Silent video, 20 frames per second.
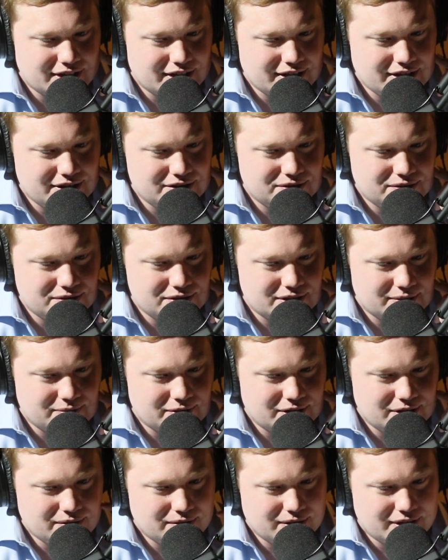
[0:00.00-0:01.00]
interesting
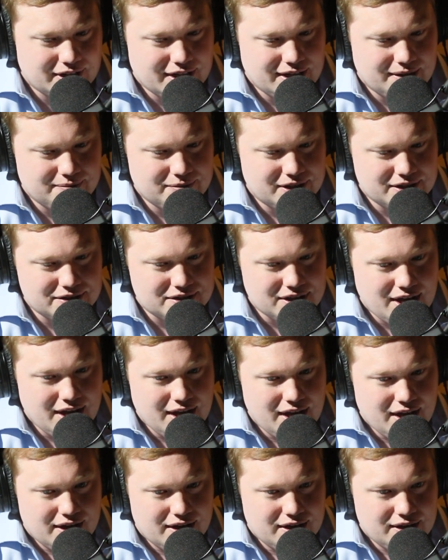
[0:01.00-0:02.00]
issues that have been going on,
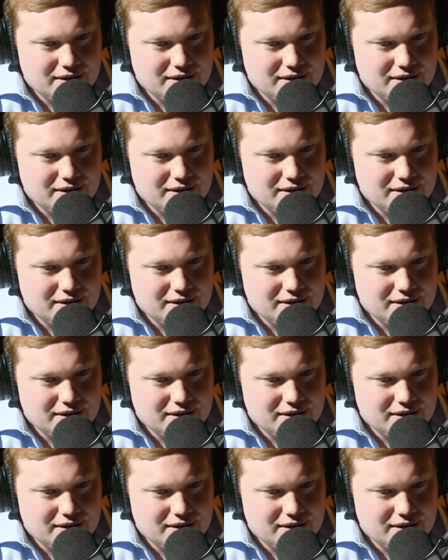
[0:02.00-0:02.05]
because